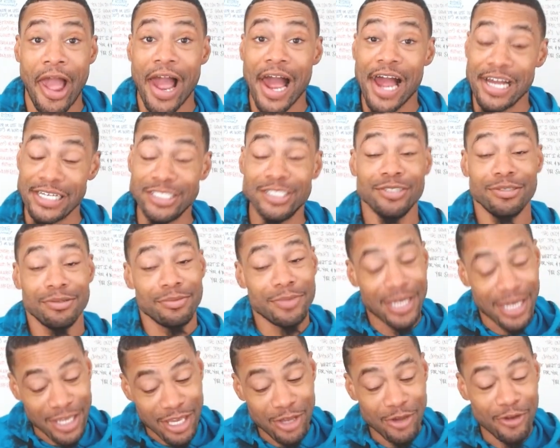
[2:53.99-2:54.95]
I, you,
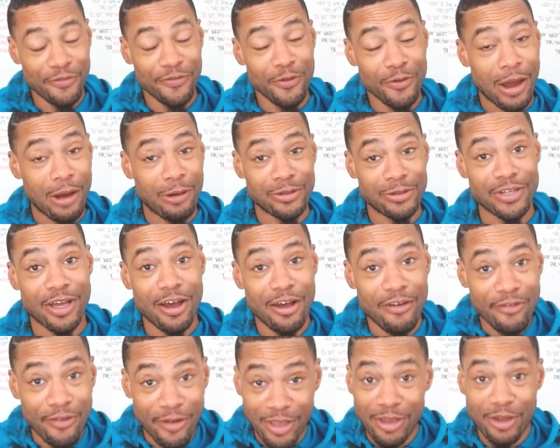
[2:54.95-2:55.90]
I give you a few hours
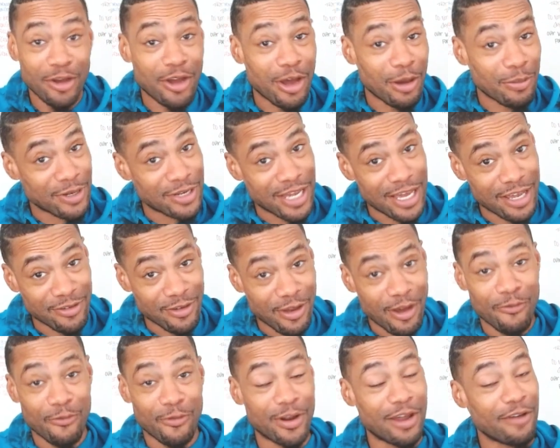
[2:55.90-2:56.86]
off, I give you a couple of days
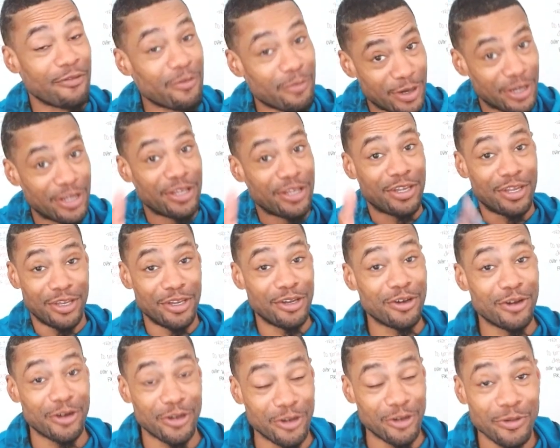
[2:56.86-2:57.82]
off, whatever, but you're
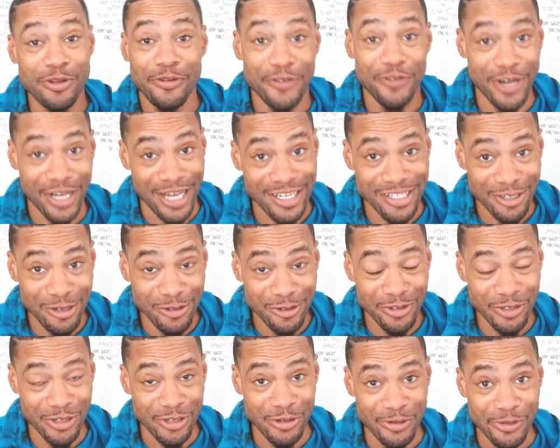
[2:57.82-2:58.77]
gonna do what the fuck I told
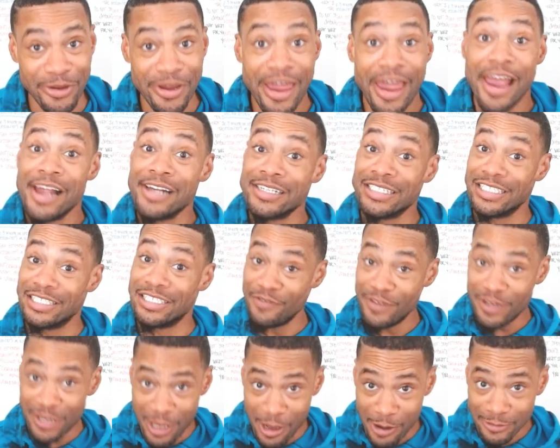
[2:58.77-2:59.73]
you to do. Because if
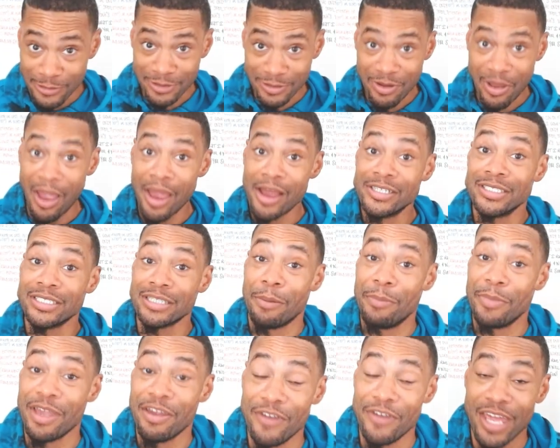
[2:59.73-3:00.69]
you don't, I'm
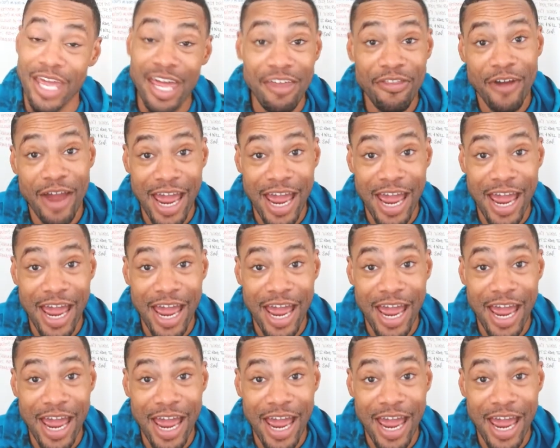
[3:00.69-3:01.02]
gonna give you either